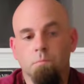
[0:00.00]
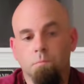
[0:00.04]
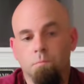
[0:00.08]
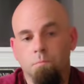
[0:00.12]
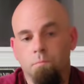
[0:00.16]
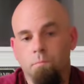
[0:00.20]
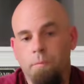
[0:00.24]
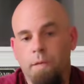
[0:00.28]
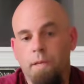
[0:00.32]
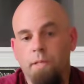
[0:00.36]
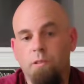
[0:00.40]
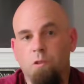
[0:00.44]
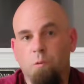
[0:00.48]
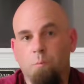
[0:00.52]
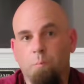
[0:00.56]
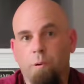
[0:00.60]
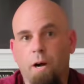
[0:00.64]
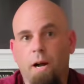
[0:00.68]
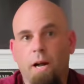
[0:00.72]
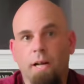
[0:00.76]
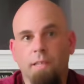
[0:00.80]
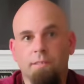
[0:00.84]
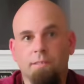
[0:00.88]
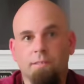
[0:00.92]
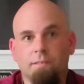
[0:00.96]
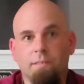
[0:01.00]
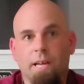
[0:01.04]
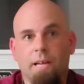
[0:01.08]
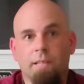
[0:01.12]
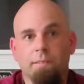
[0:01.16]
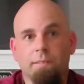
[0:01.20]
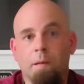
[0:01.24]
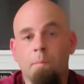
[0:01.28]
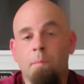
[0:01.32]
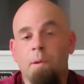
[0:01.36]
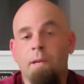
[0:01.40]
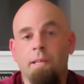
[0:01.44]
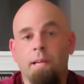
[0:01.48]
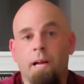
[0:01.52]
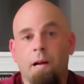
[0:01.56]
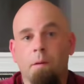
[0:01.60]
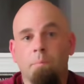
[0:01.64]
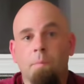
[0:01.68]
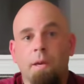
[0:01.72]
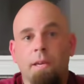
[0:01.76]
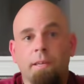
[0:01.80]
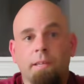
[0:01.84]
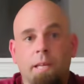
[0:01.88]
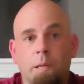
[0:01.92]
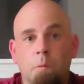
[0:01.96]
major pots that they may
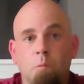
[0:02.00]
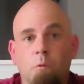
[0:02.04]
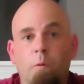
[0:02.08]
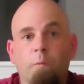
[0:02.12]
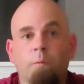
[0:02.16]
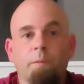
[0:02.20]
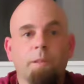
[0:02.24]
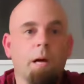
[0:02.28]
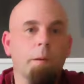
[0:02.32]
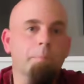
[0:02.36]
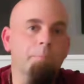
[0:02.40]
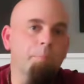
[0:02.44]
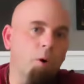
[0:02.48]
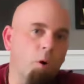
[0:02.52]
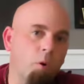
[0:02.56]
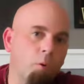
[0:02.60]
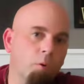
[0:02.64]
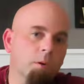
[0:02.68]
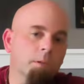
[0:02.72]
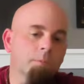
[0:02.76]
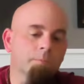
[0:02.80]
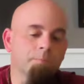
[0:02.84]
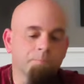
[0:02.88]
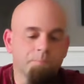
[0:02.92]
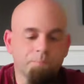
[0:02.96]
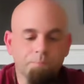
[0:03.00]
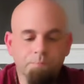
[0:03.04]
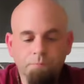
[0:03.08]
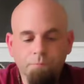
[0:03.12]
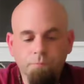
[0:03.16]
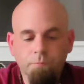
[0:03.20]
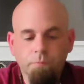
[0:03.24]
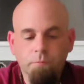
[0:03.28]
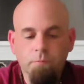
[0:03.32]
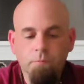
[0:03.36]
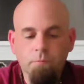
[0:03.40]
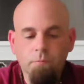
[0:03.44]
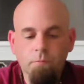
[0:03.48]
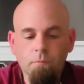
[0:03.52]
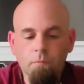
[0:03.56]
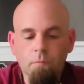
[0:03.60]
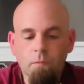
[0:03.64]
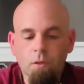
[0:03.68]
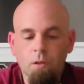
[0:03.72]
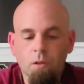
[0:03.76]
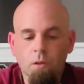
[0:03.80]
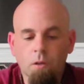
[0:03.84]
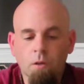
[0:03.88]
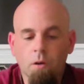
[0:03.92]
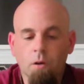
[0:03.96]
not make anymore for that boat,
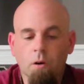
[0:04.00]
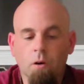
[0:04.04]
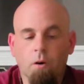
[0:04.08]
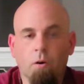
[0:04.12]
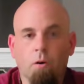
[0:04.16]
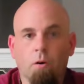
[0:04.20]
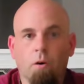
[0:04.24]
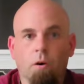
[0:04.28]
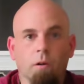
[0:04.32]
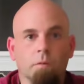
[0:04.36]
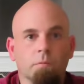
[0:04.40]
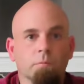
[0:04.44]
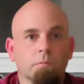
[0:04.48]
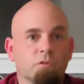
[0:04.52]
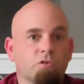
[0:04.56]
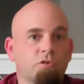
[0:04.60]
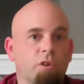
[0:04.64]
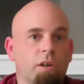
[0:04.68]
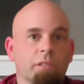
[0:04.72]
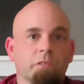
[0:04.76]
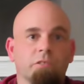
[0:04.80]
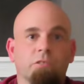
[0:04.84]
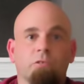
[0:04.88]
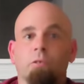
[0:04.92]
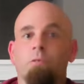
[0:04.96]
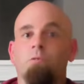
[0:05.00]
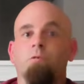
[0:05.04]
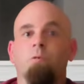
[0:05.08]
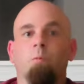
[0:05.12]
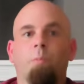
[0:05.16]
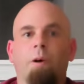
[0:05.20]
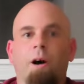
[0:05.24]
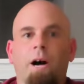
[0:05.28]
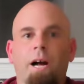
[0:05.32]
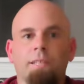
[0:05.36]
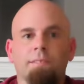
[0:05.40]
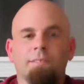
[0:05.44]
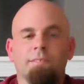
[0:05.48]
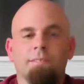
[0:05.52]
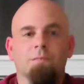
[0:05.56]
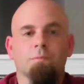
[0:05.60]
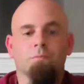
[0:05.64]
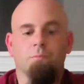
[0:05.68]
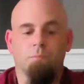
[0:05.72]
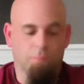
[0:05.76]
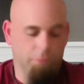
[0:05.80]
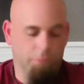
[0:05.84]
or try to search for pots